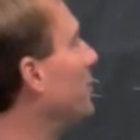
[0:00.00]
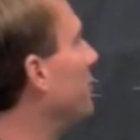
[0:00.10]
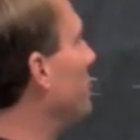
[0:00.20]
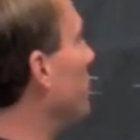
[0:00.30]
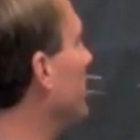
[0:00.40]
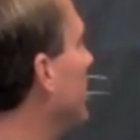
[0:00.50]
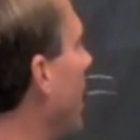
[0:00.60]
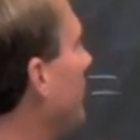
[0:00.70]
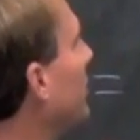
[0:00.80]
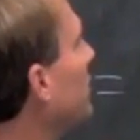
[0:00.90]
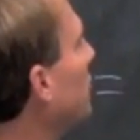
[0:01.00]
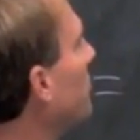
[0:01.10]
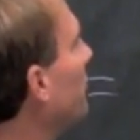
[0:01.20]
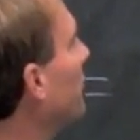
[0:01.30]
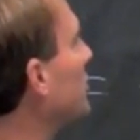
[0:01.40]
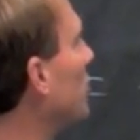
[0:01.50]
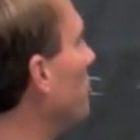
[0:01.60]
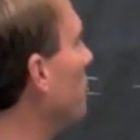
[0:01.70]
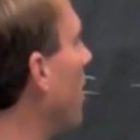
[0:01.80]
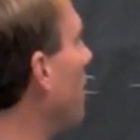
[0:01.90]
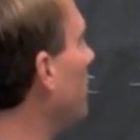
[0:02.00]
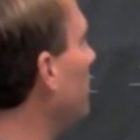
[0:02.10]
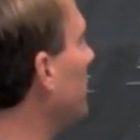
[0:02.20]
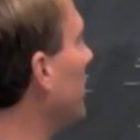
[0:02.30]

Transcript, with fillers: if you got this from a physical problem,